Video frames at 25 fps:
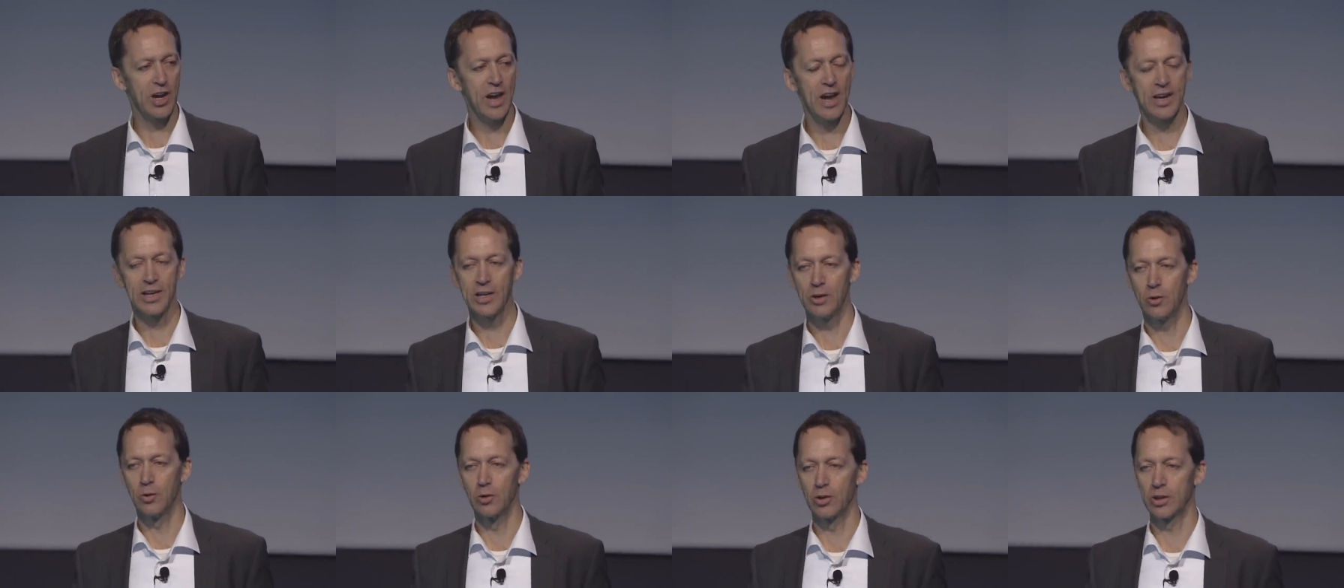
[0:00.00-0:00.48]

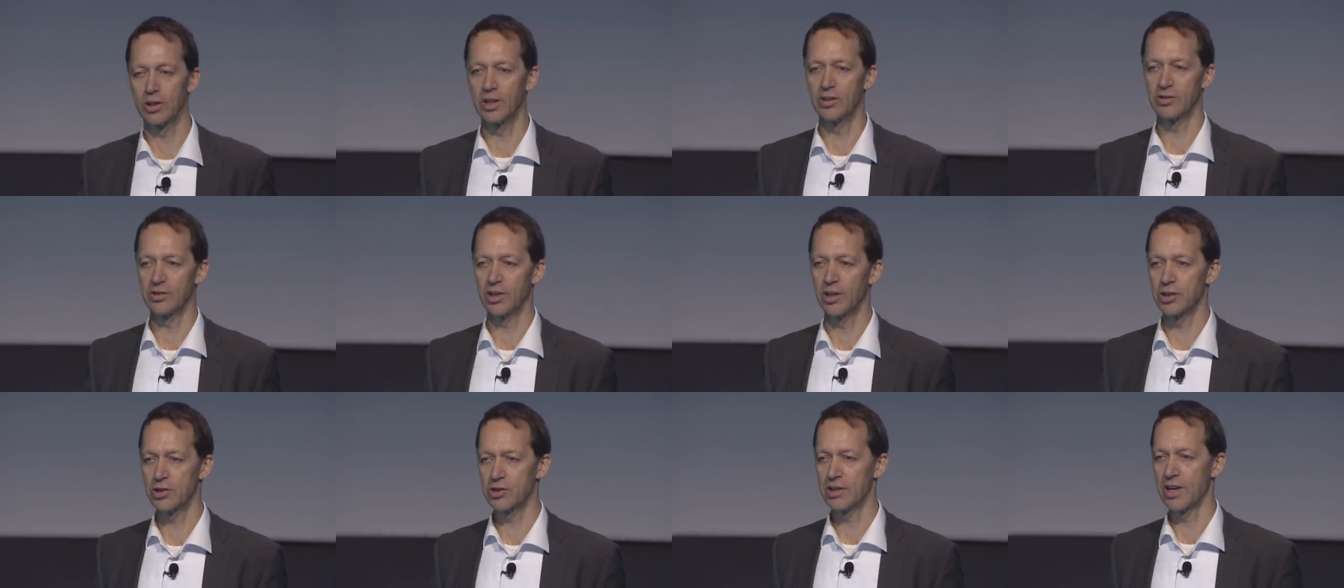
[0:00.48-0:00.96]
any
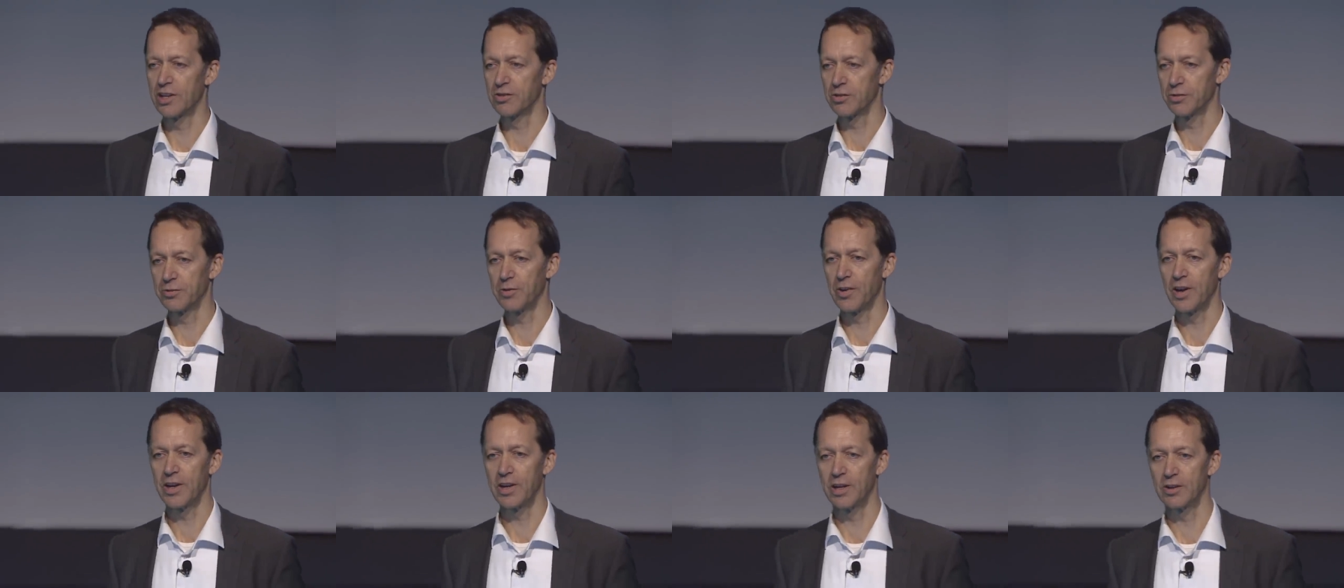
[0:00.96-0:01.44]
organization has a
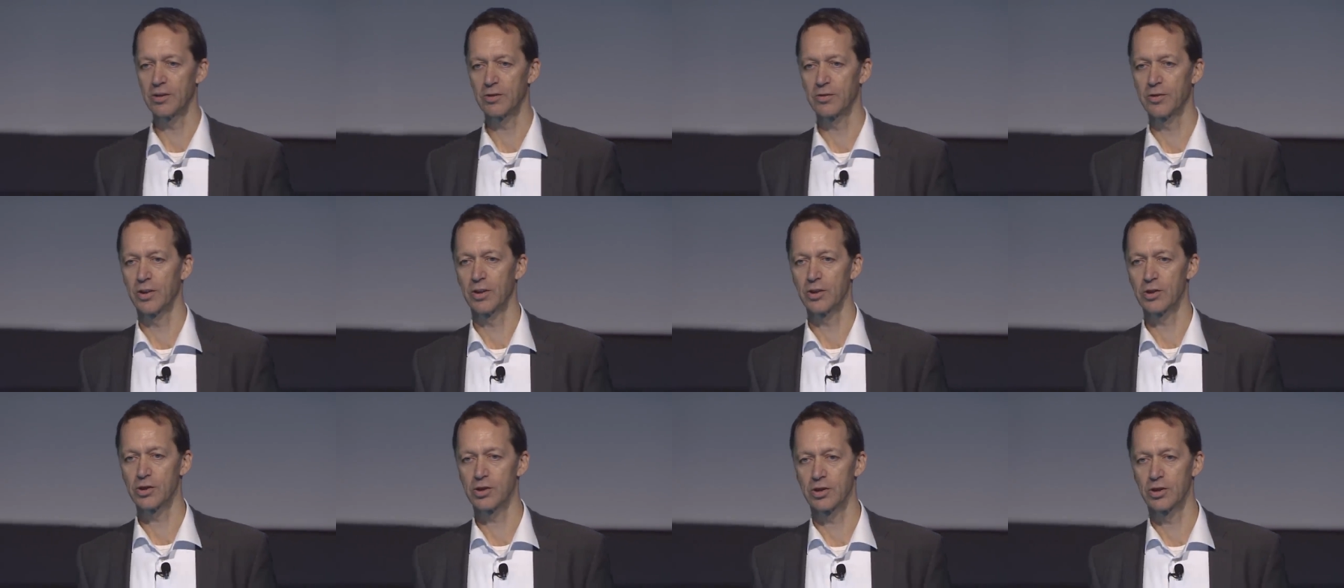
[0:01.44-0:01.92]
finance
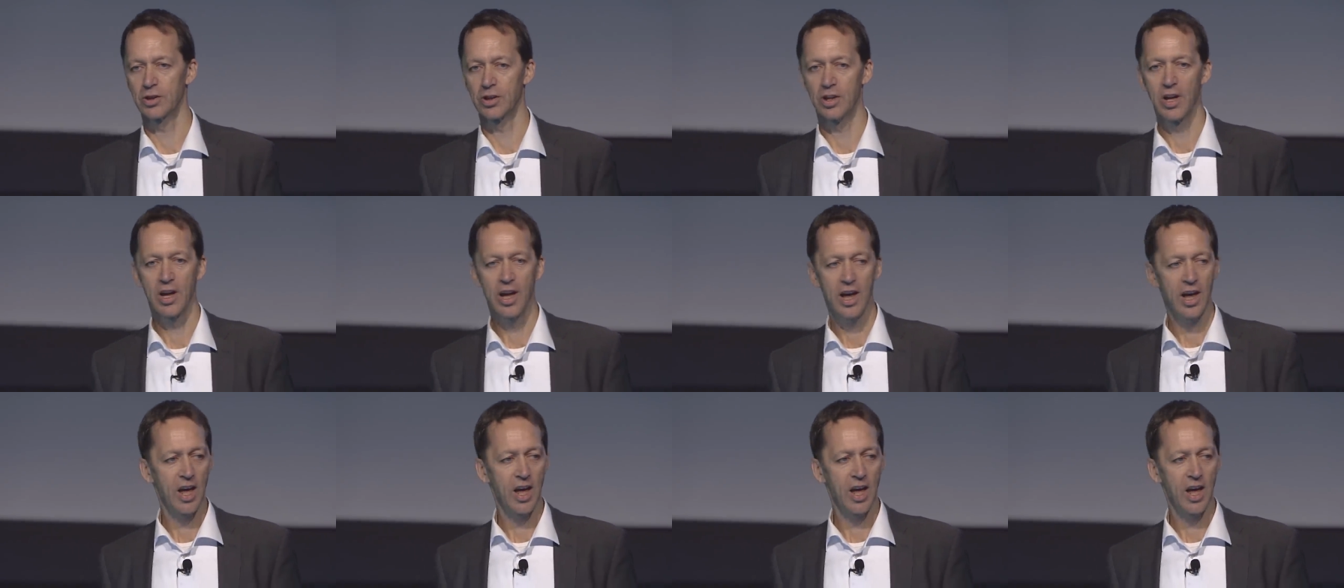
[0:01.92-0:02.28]
function,